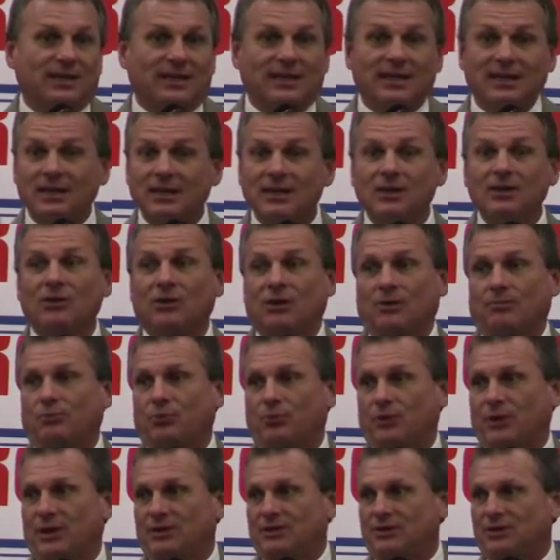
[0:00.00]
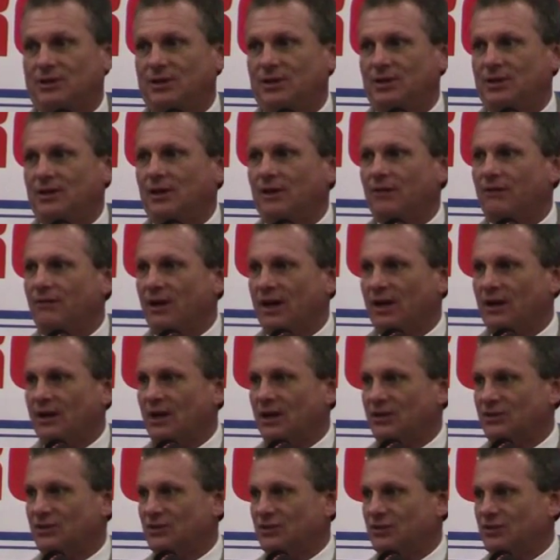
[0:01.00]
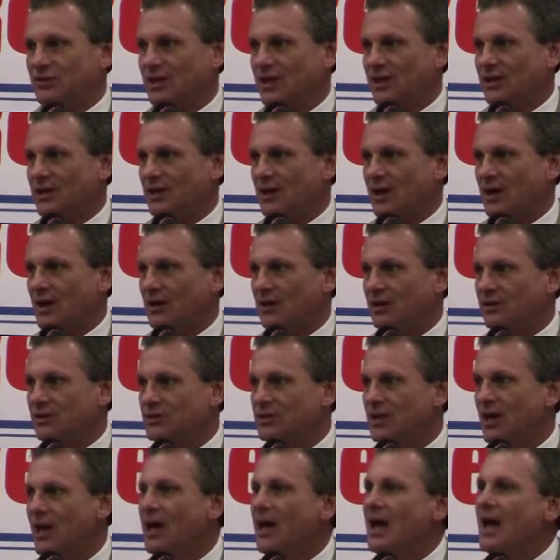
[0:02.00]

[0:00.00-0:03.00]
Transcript: the interim president of Valdosta State College.